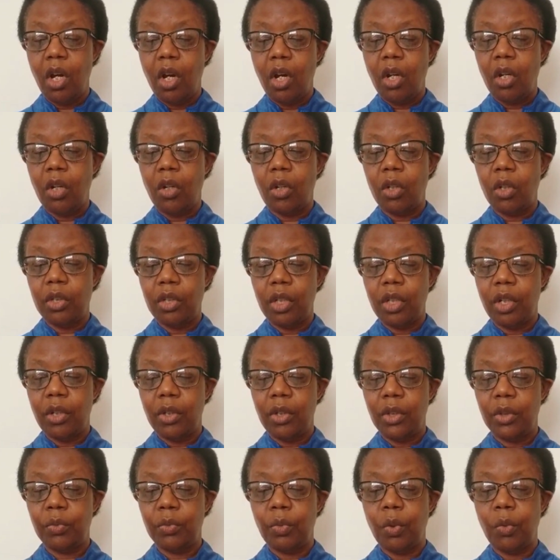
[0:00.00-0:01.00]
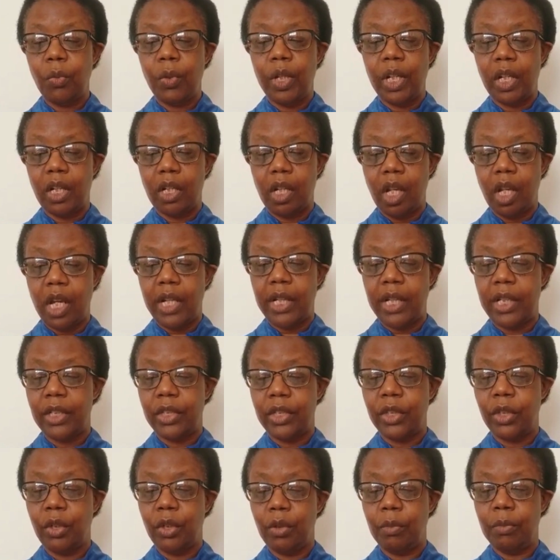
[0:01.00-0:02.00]
God knows what we are like as
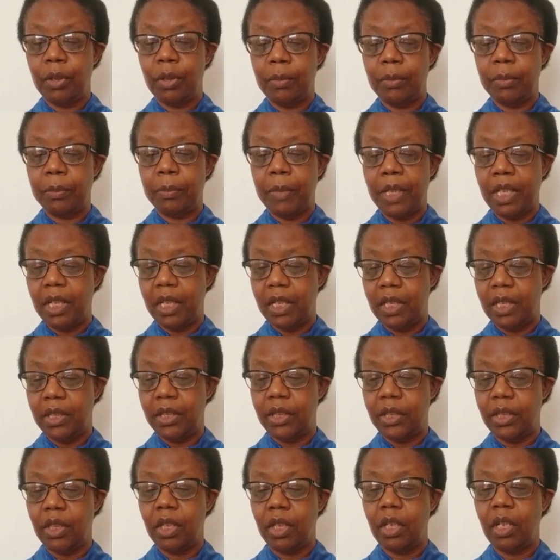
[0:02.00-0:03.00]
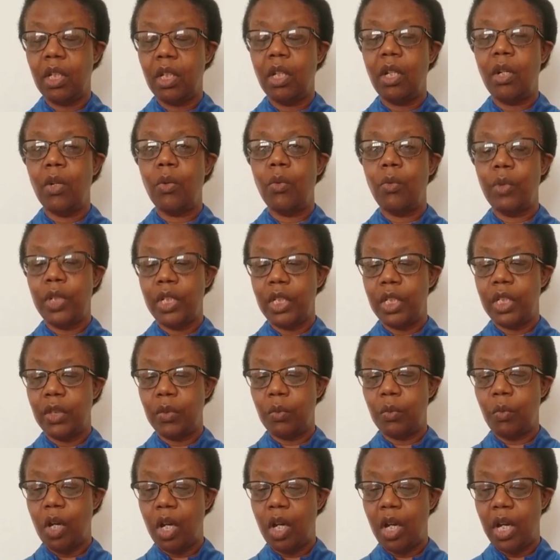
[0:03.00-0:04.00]
human beings, which is
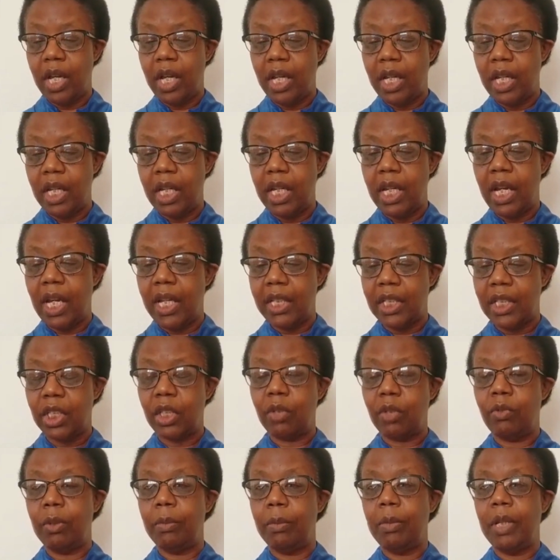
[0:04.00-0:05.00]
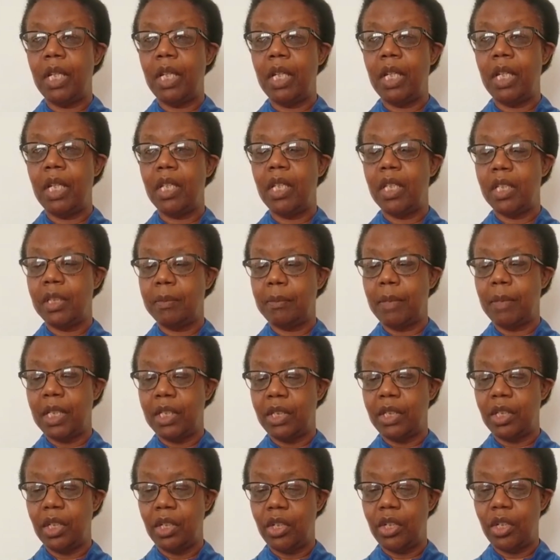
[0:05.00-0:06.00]
why he has to repeat this
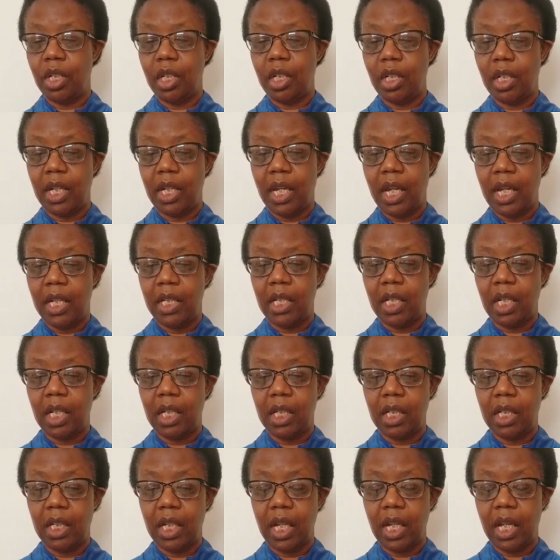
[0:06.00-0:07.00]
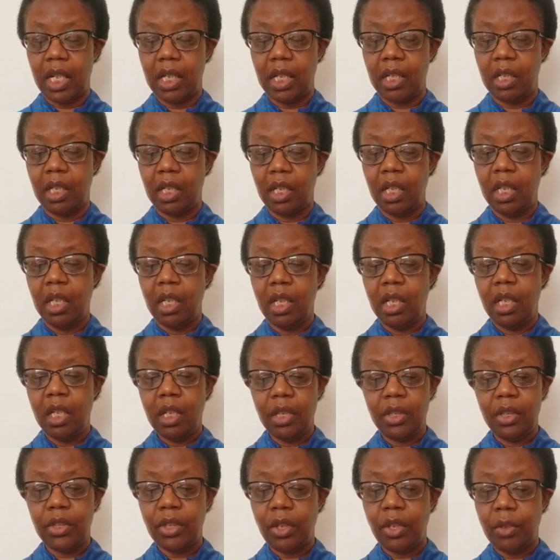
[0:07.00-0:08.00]
message again and again
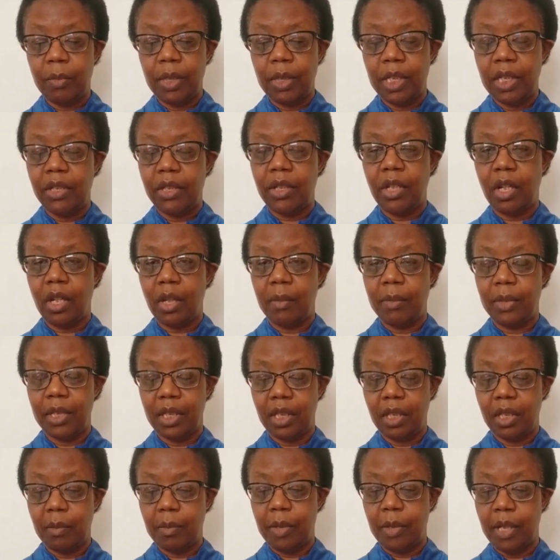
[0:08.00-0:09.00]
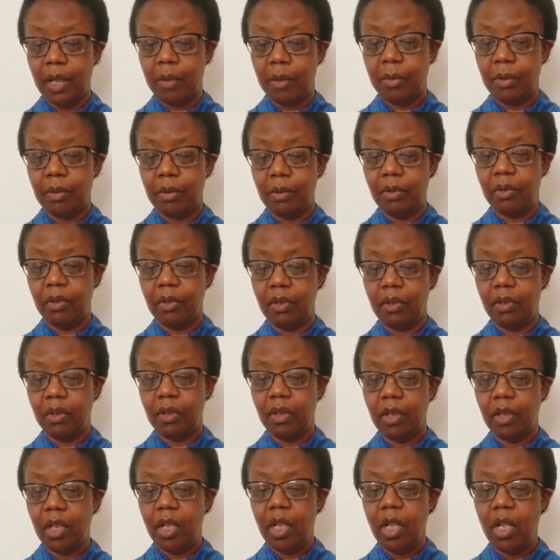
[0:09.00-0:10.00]
so many times in the Bible.
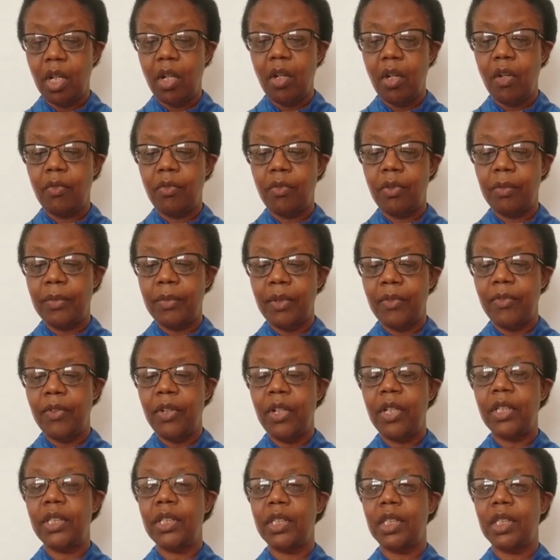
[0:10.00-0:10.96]
From the verse